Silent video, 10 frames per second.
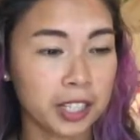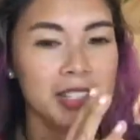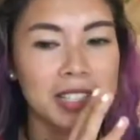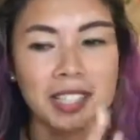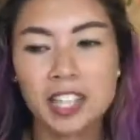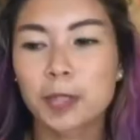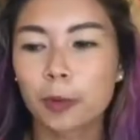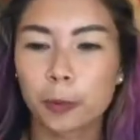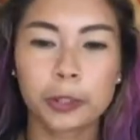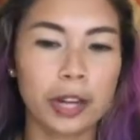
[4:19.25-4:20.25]
It has a
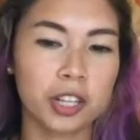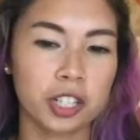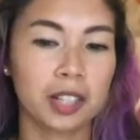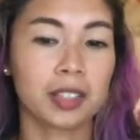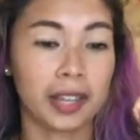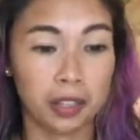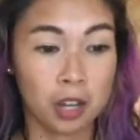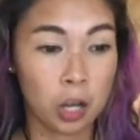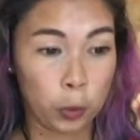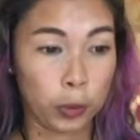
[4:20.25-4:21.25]
sensible progression.
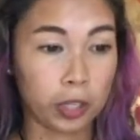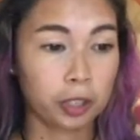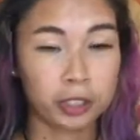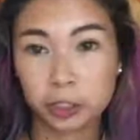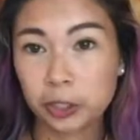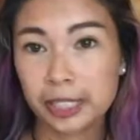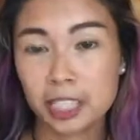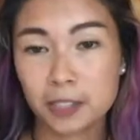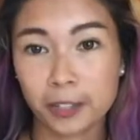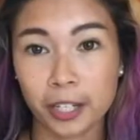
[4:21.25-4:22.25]
We're going to learn
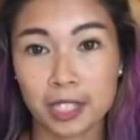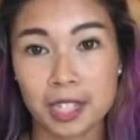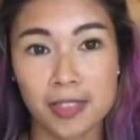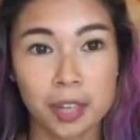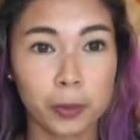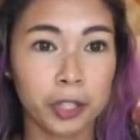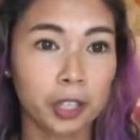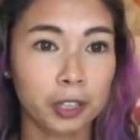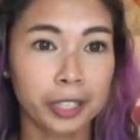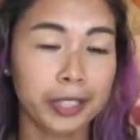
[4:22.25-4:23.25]
greetings first, and then we're going
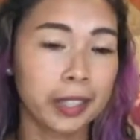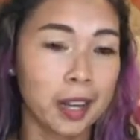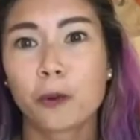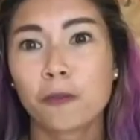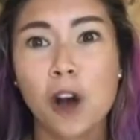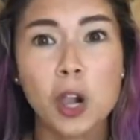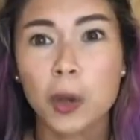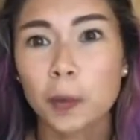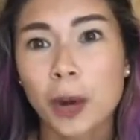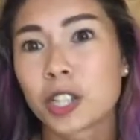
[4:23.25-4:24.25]
to learn
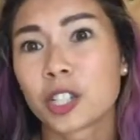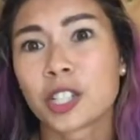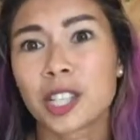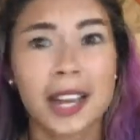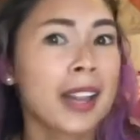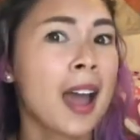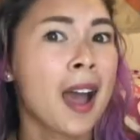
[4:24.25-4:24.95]
follow-up questions like,